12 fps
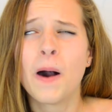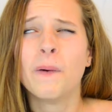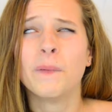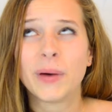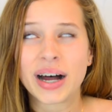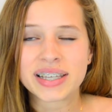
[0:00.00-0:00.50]

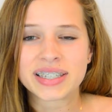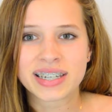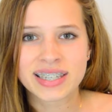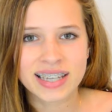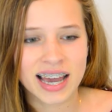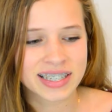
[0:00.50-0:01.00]
was
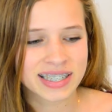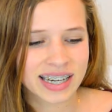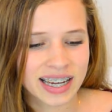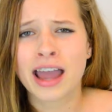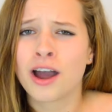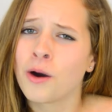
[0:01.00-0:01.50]

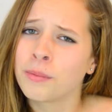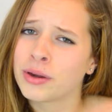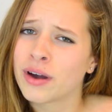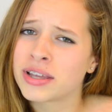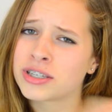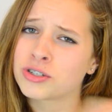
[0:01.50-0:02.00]
disgusting. I hope
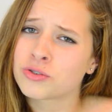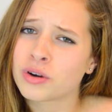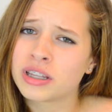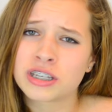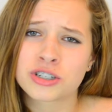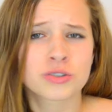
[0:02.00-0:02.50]
you guys
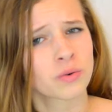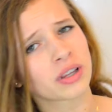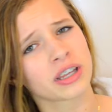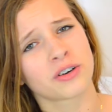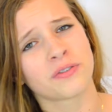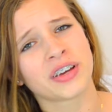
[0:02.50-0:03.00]
enjoyed this short
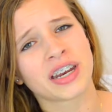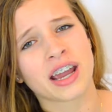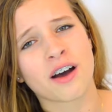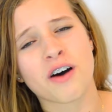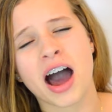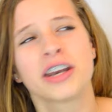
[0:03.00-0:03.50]
little
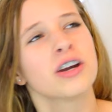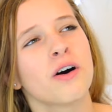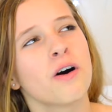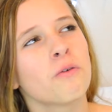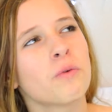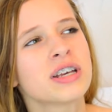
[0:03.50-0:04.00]
video. I
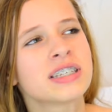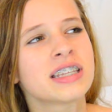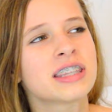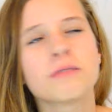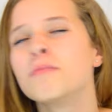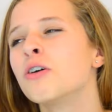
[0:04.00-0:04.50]
know it
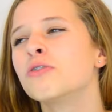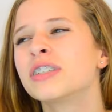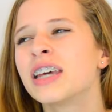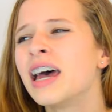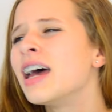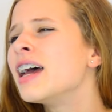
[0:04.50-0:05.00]
wasn't the
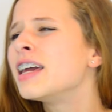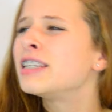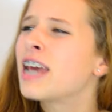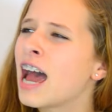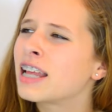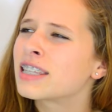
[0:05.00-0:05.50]
most
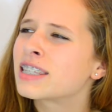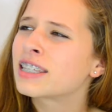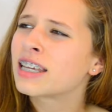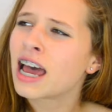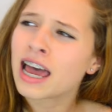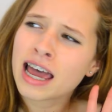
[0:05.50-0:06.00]

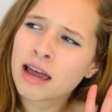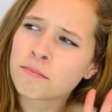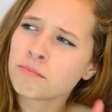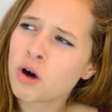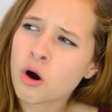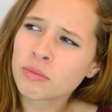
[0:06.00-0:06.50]
intense
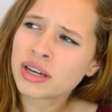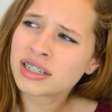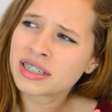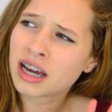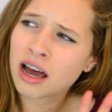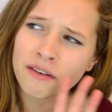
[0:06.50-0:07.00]

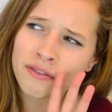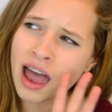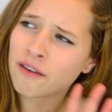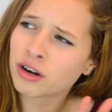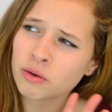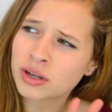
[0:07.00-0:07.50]
moment of
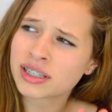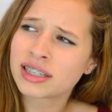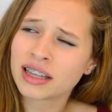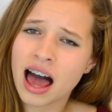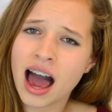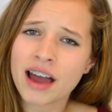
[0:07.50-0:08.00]
everyone's
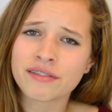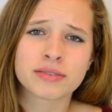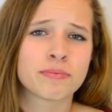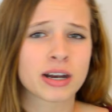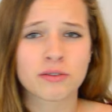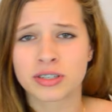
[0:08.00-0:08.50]

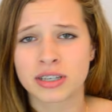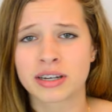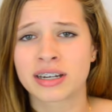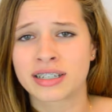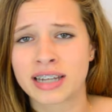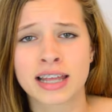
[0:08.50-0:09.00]
lives, but it was
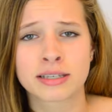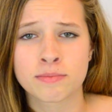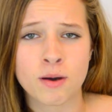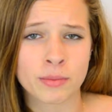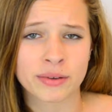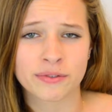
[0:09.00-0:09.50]
an intense
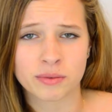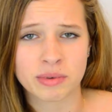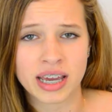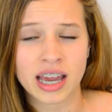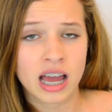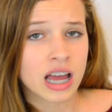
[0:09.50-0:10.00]
moment for
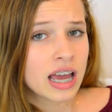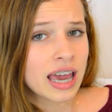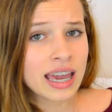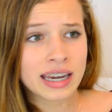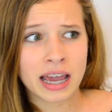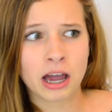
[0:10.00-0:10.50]
me.
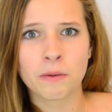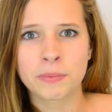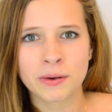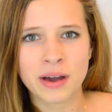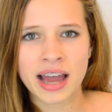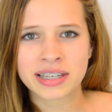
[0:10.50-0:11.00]
And I hope
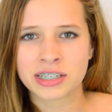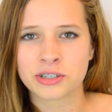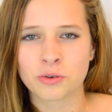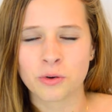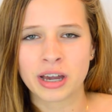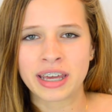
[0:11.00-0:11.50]
you guys
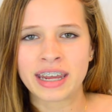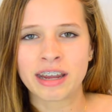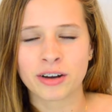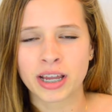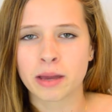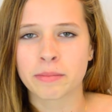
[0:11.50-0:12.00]
enjoyed
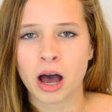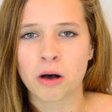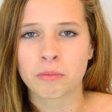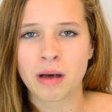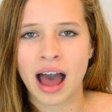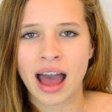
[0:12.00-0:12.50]
hearing
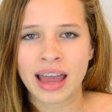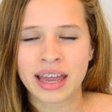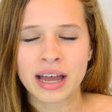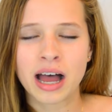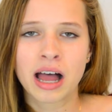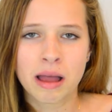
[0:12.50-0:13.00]
about
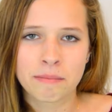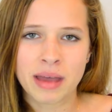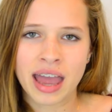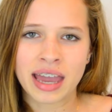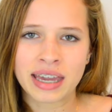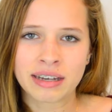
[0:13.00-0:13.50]
my
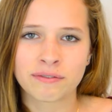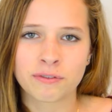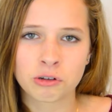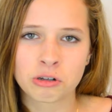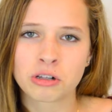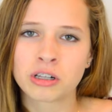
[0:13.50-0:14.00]

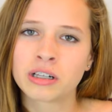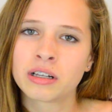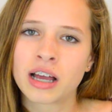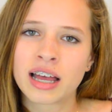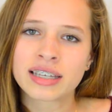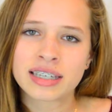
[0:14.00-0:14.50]

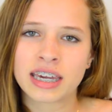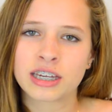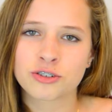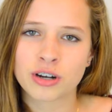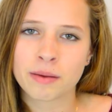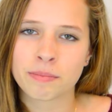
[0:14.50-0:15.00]
painful ski
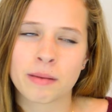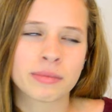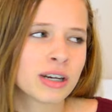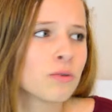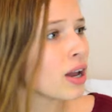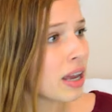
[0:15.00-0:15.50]
trip. I
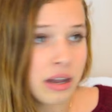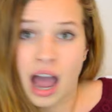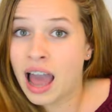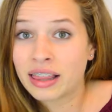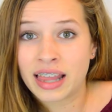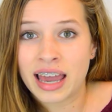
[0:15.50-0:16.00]
mean,
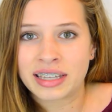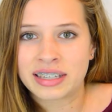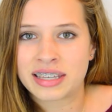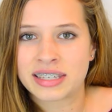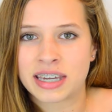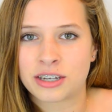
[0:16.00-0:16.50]
I
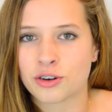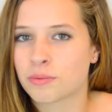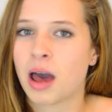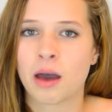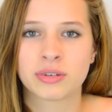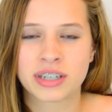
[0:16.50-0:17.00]
liked the ski
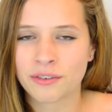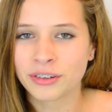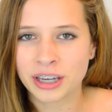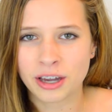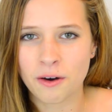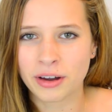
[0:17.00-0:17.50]
trip. I would
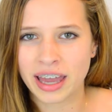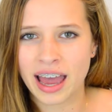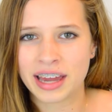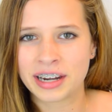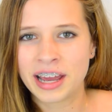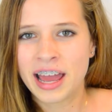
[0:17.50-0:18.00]
definitely go
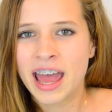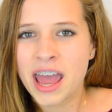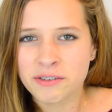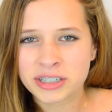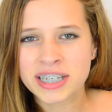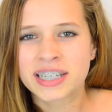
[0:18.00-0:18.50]
again.
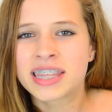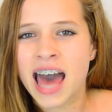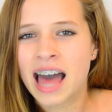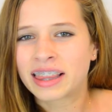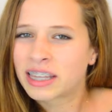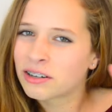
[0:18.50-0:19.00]
It was just
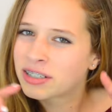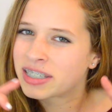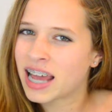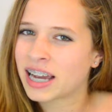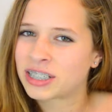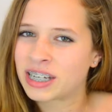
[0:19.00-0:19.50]
that little
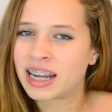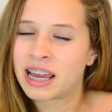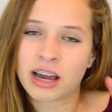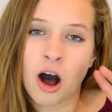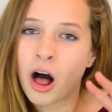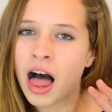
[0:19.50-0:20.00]
section.
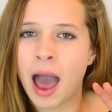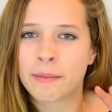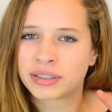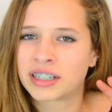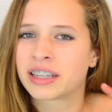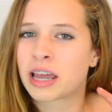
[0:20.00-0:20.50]
It all
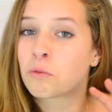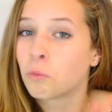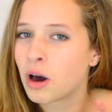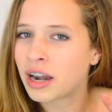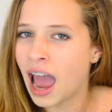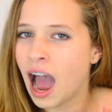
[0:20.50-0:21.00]
happened in like
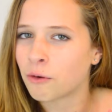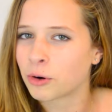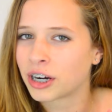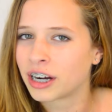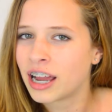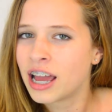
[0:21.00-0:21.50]
1
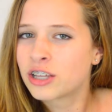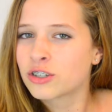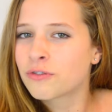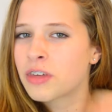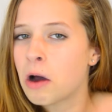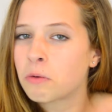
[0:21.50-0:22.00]
hour.
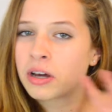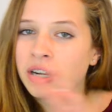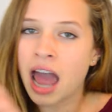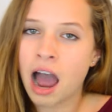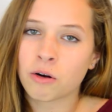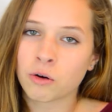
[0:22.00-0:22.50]
So if that
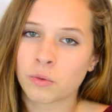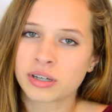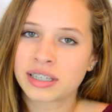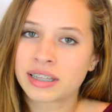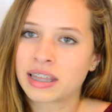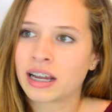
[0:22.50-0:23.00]
1 hour
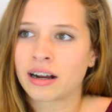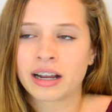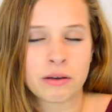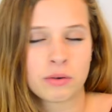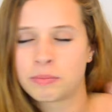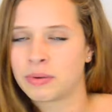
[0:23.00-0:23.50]
wasn't there,
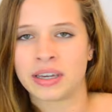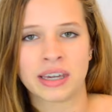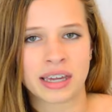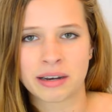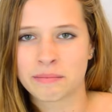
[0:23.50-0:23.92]
it would be an